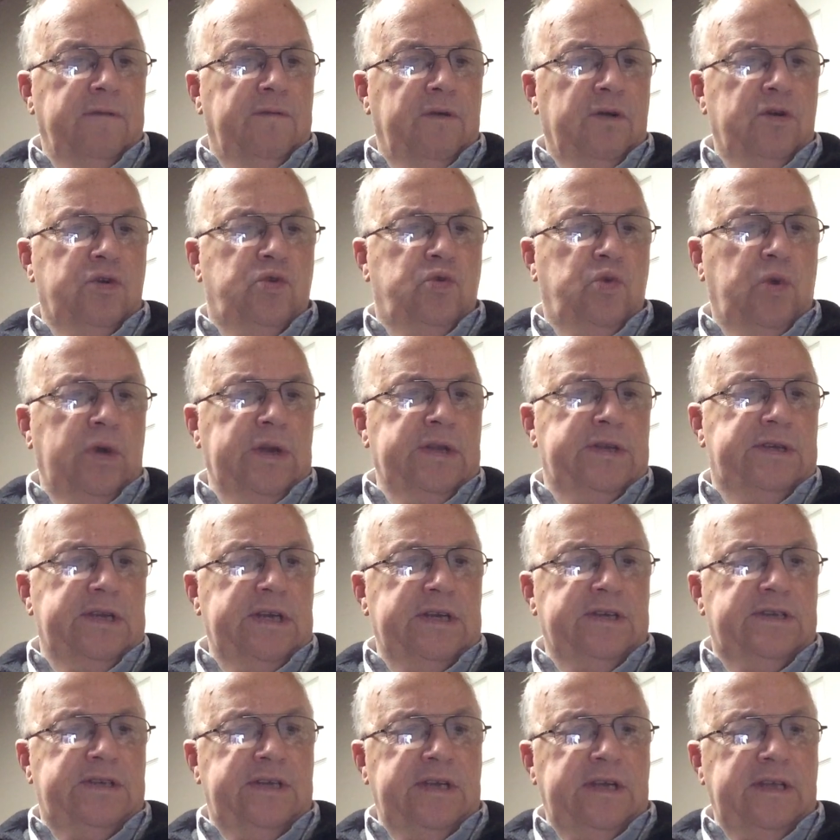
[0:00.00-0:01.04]
Verse 20
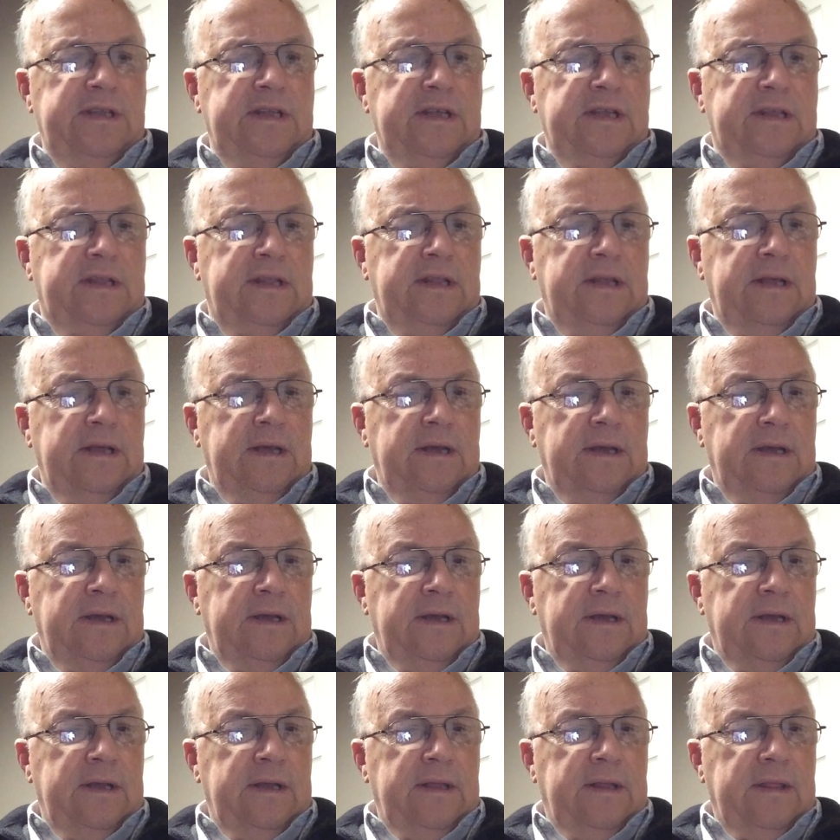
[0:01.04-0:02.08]
says, see that
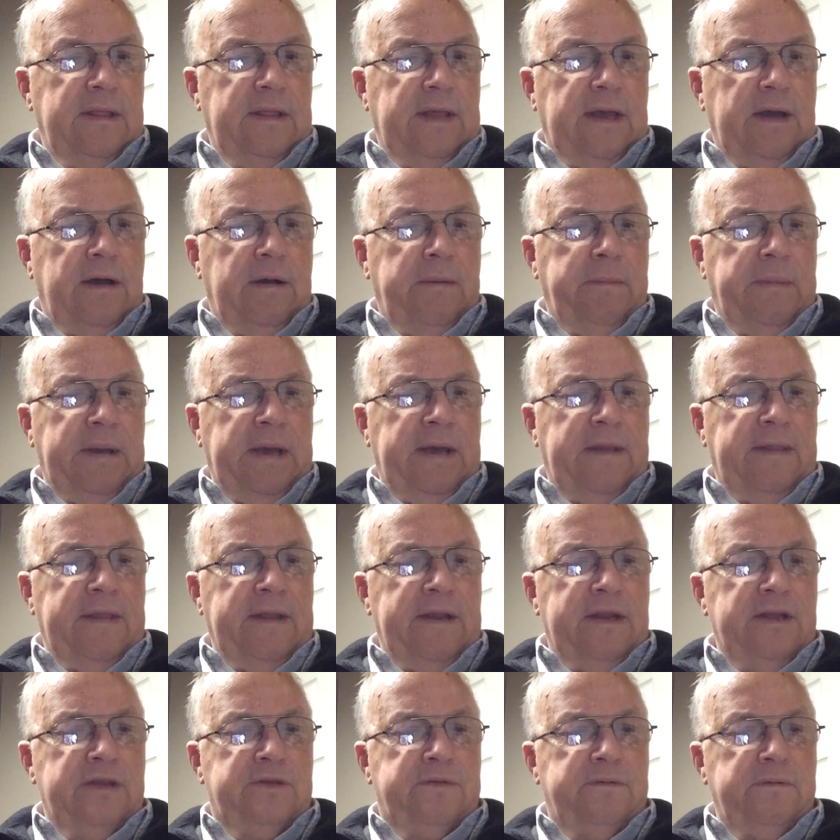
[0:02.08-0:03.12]
thou, a man
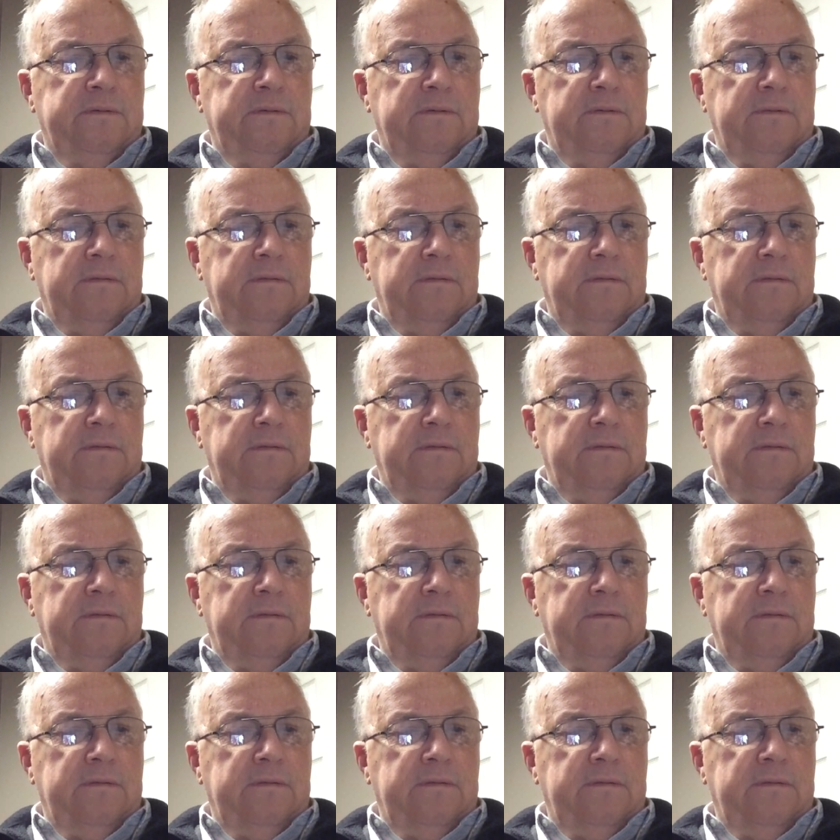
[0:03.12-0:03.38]
that is